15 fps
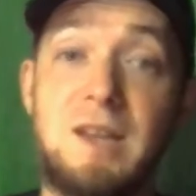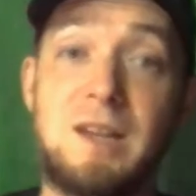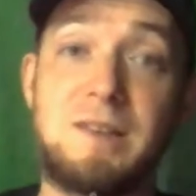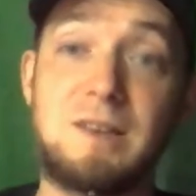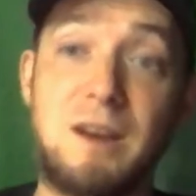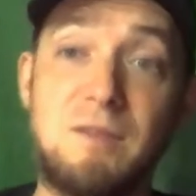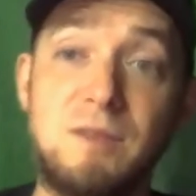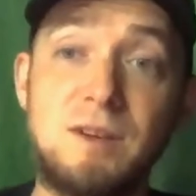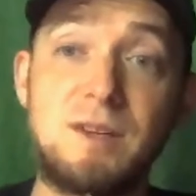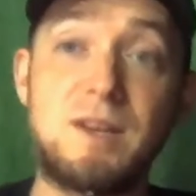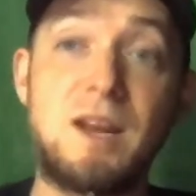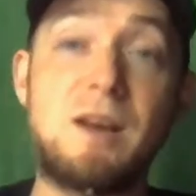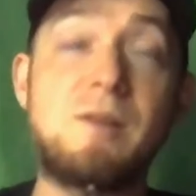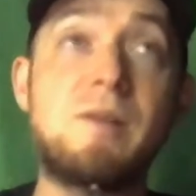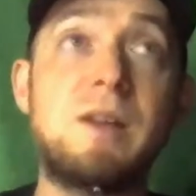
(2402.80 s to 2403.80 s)
test coverage
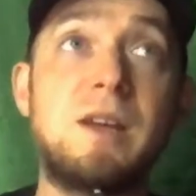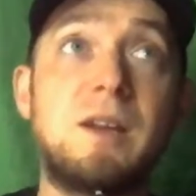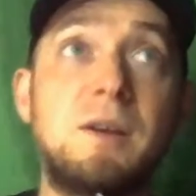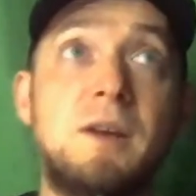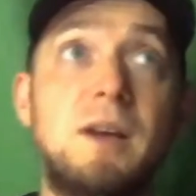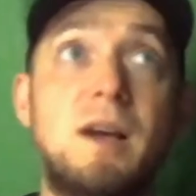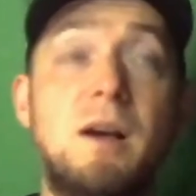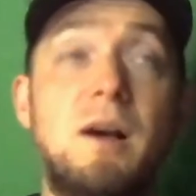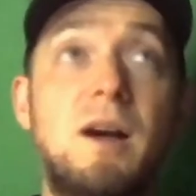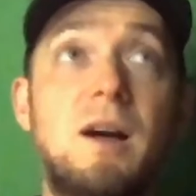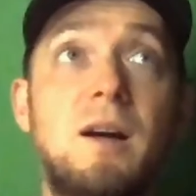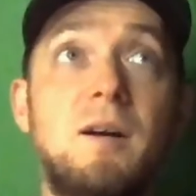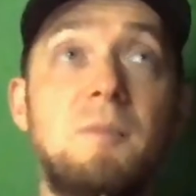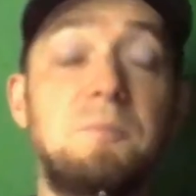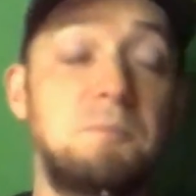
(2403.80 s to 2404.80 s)
now.
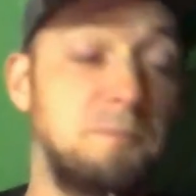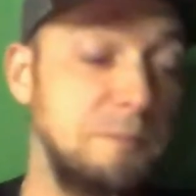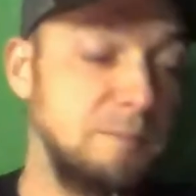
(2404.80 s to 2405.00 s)
Um,